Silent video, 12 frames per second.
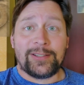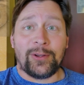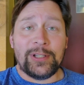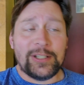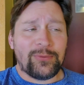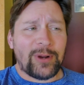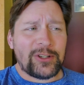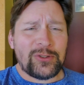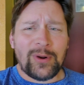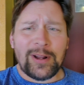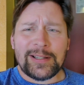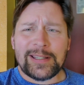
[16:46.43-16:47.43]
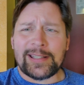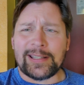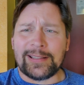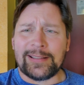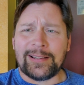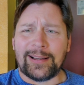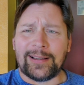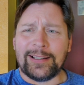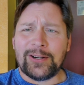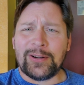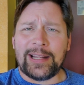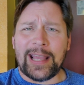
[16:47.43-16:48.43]
So these restaurants
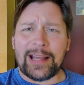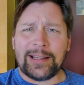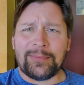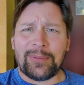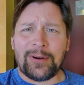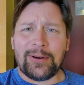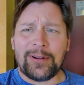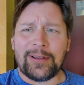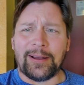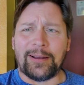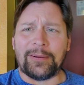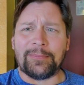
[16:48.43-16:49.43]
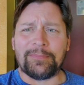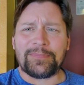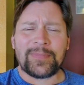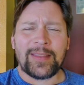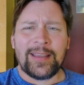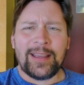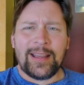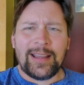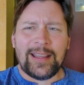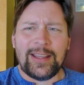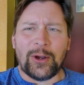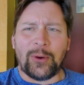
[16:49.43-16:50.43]
here in Gatlinburg,
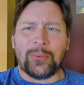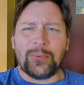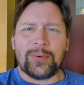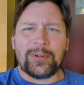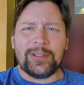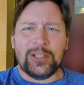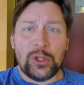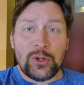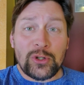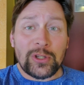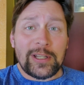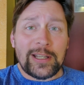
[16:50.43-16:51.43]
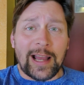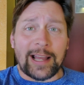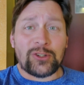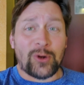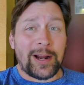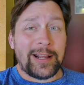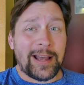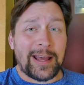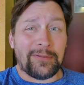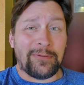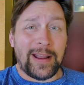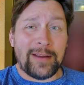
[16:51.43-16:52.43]
you know, usually I try to
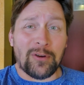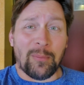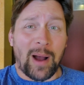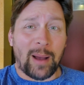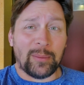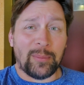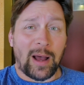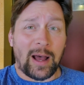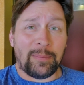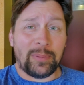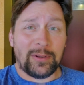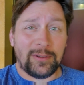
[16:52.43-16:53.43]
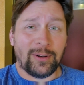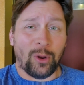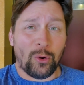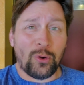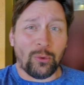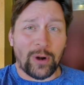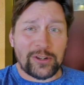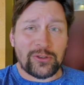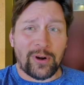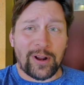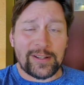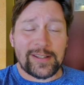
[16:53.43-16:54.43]
kind of favor mom and pop local
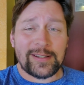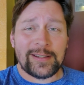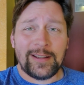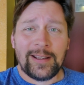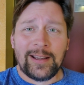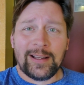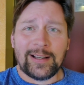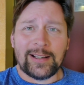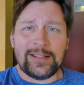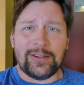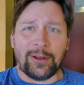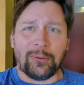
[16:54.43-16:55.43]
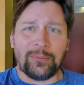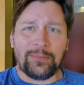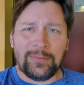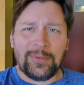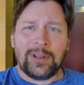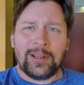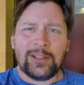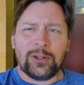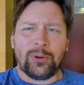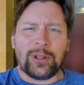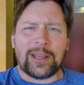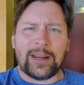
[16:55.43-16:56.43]
restaurants because, you know,
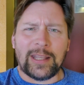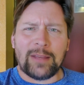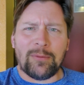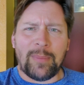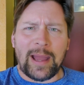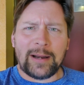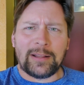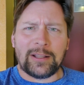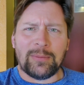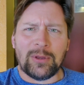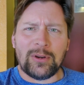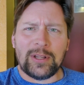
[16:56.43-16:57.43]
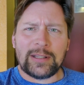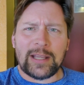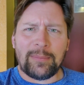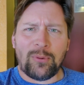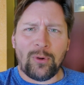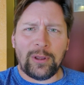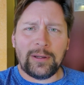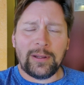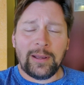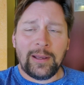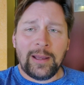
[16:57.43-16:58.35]
you're really kind of giving back to the community at that point.